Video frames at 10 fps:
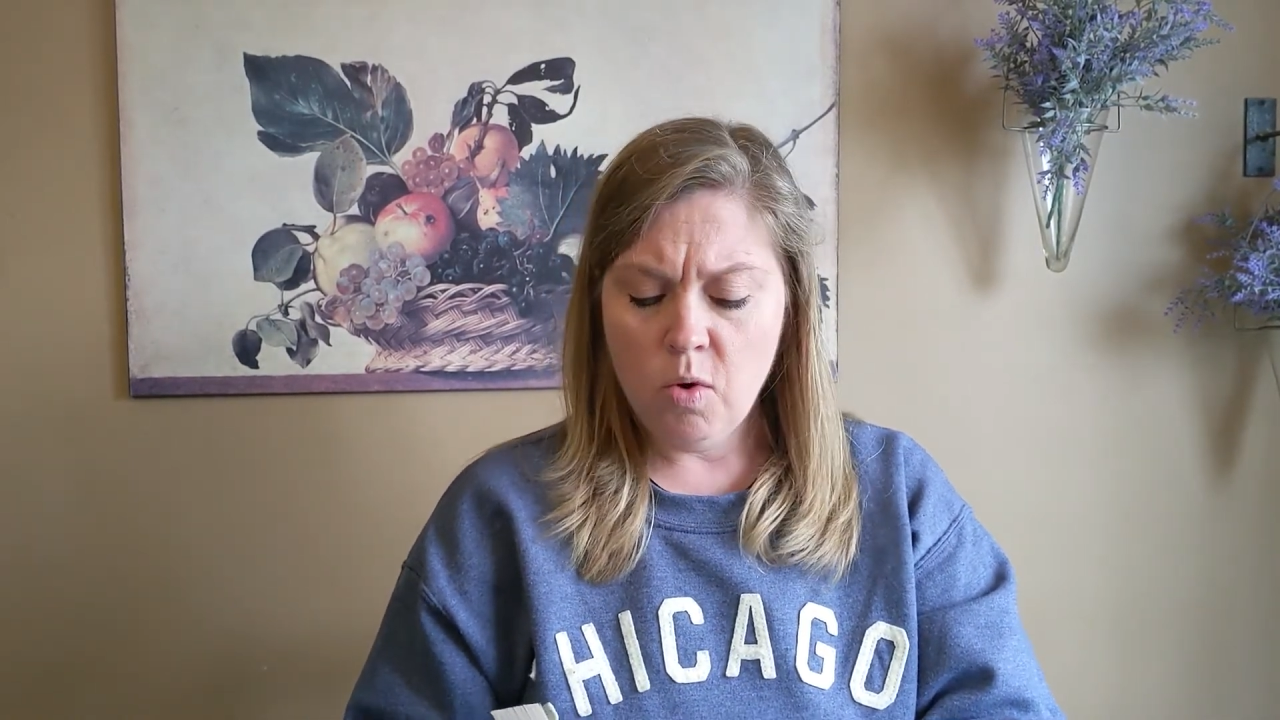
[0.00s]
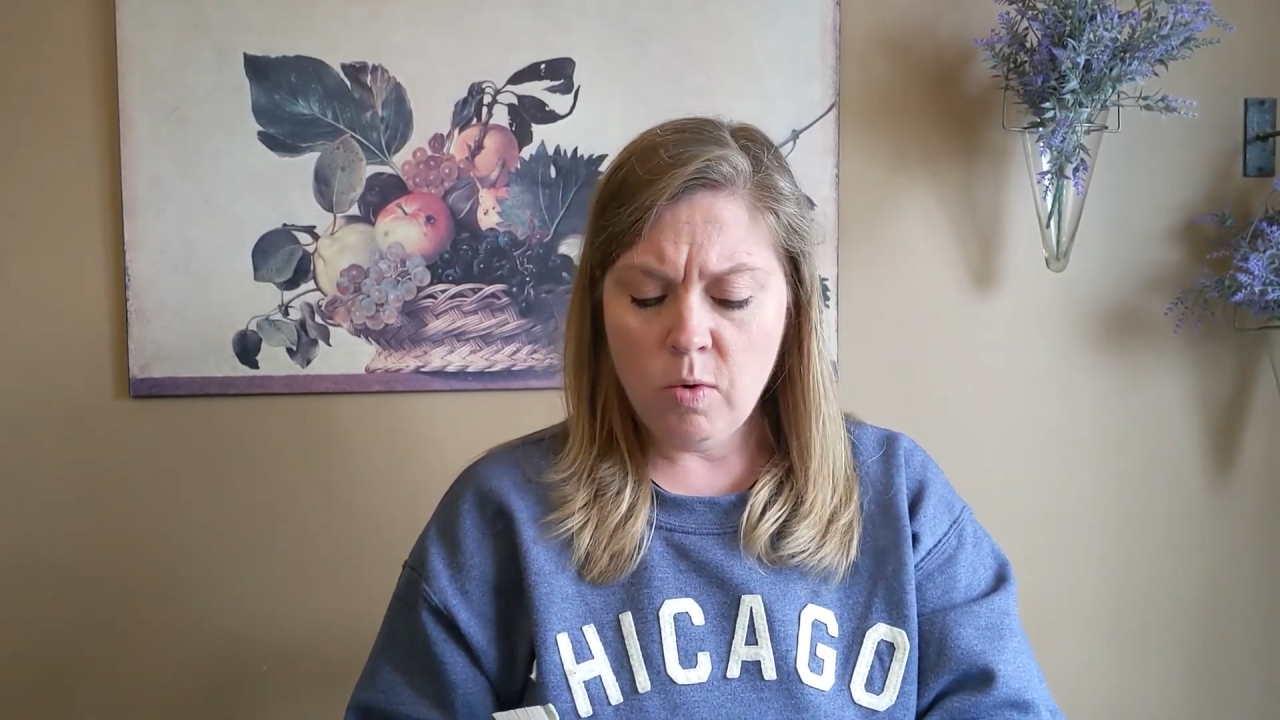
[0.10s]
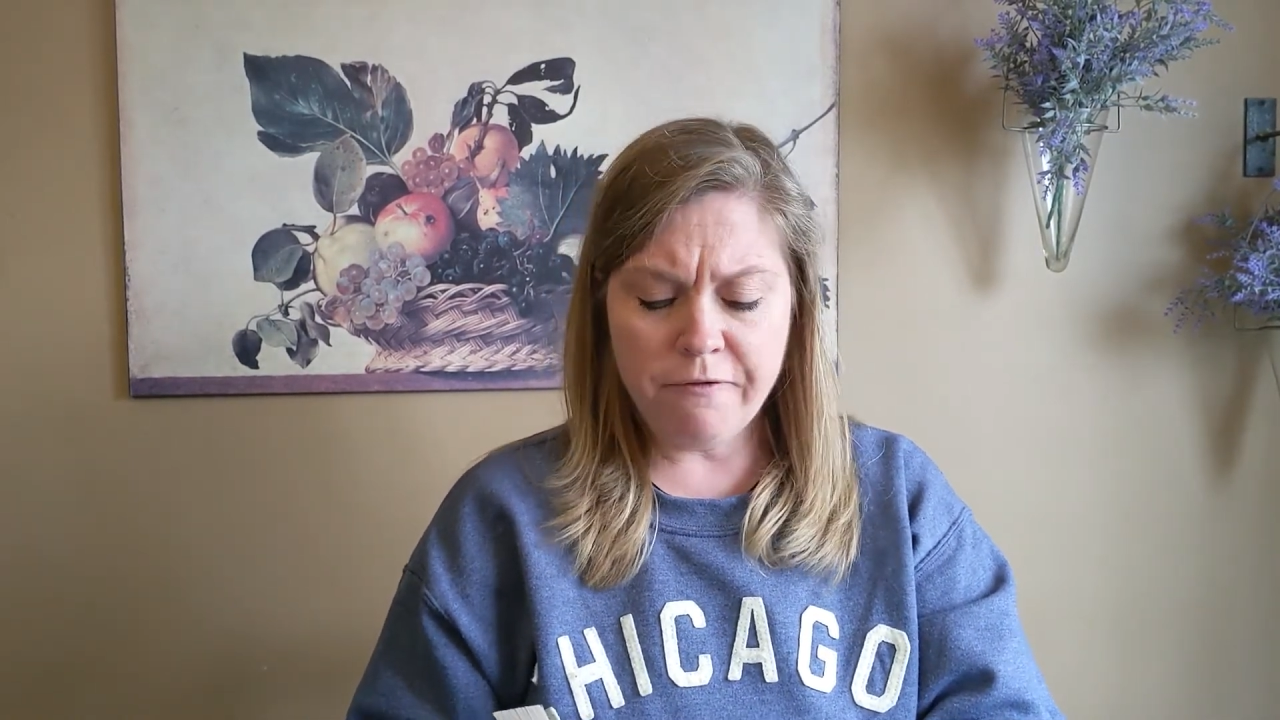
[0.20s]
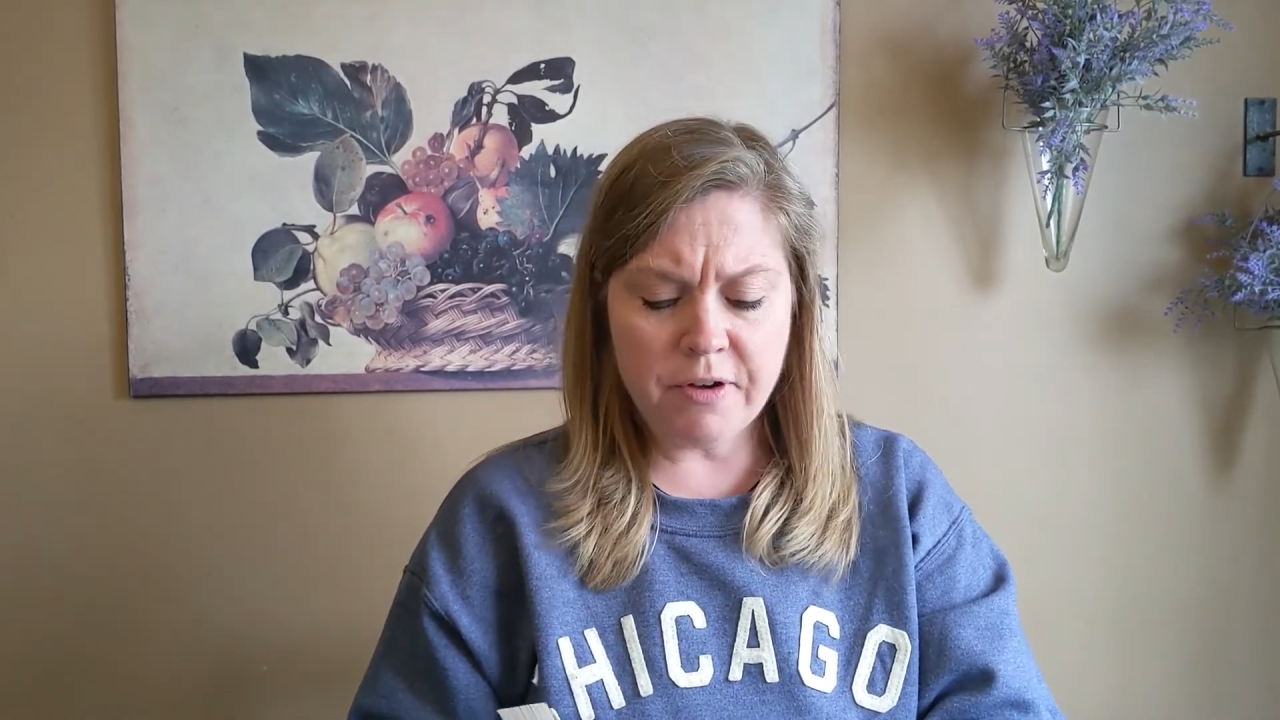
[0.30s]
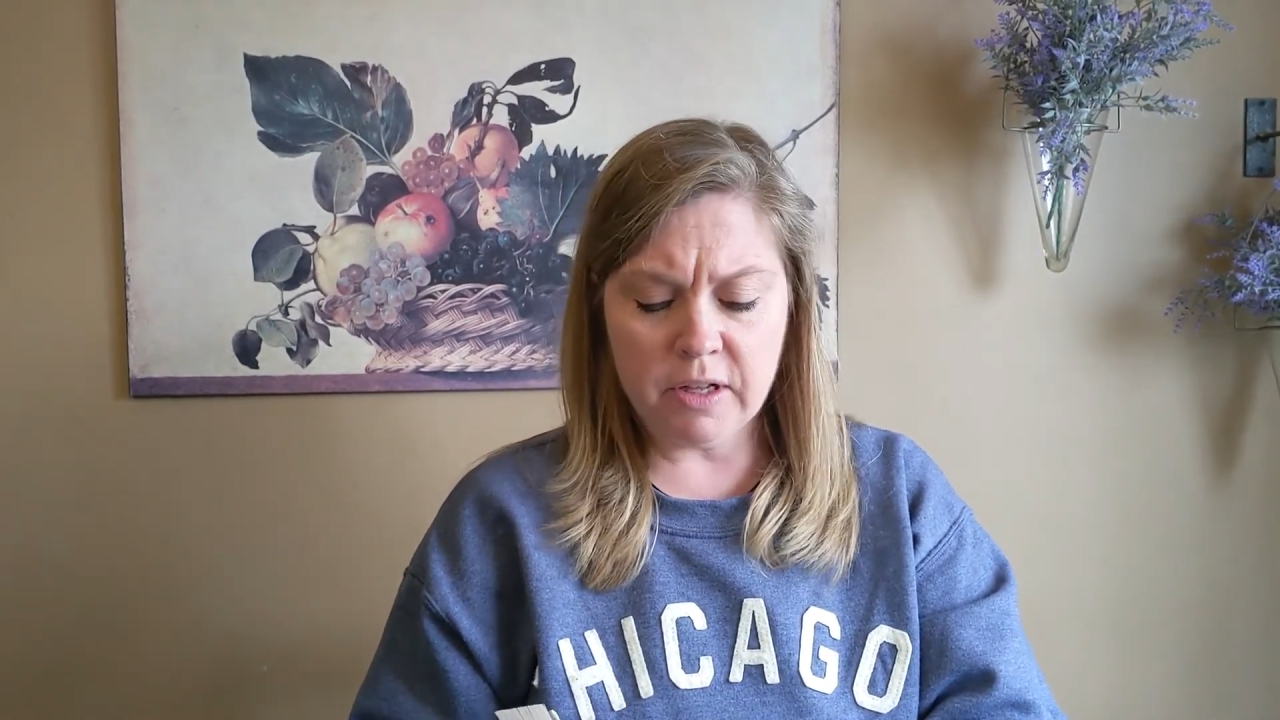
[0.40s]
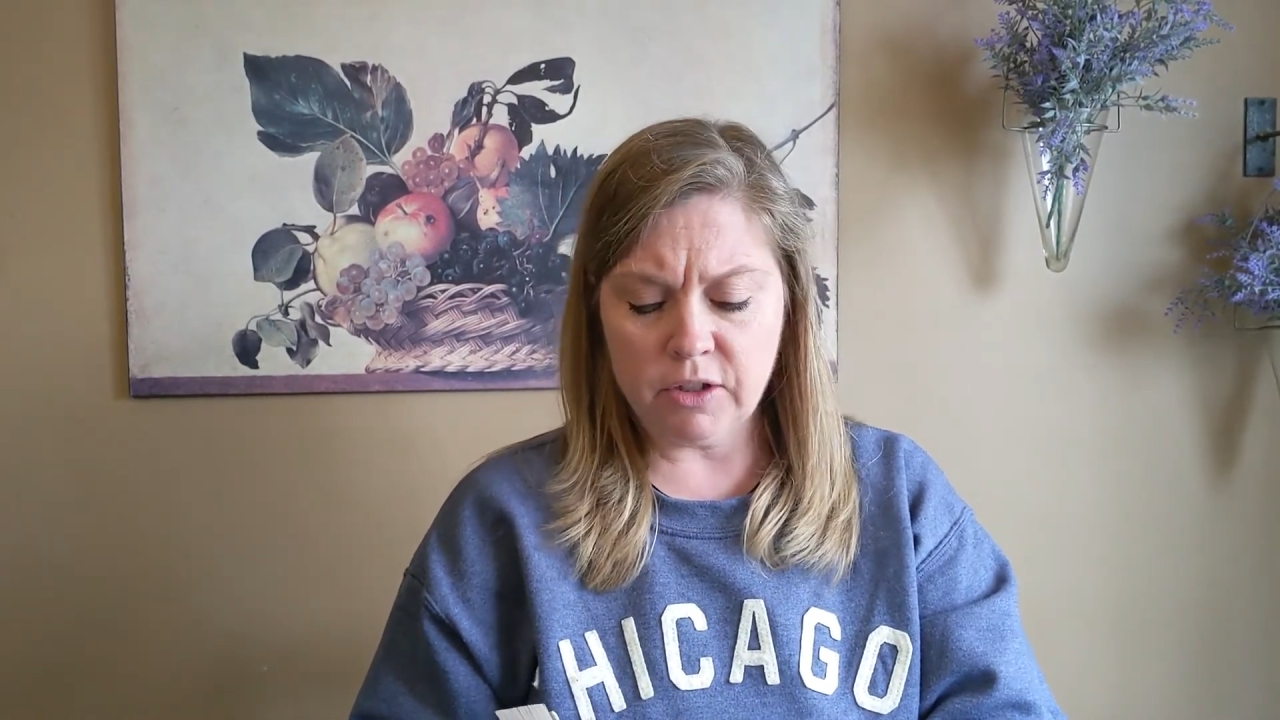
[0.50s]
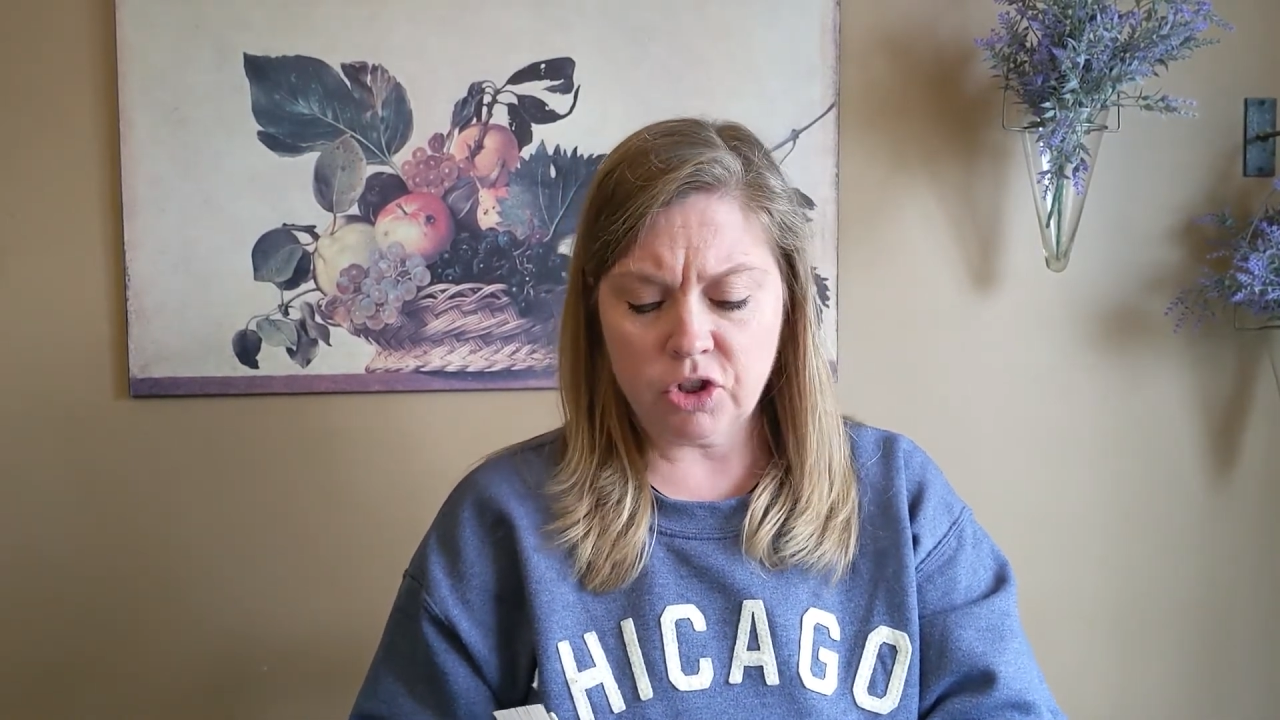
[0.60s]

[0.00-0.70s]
We'll fill it